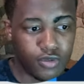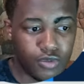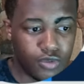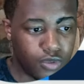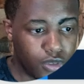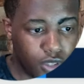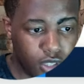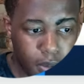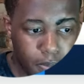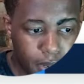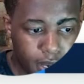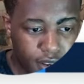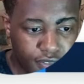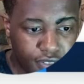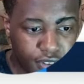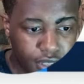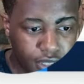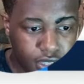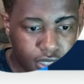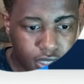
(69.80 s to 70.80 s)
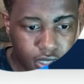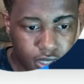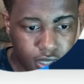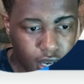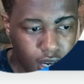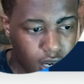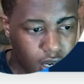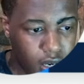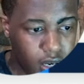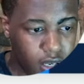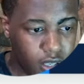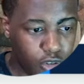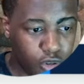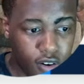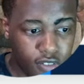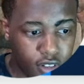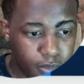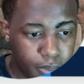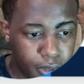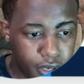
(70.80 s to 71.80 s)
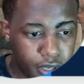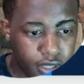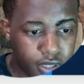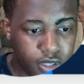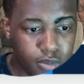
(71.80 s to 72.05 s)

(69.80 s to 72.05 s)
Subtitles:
some benefits are travel perks,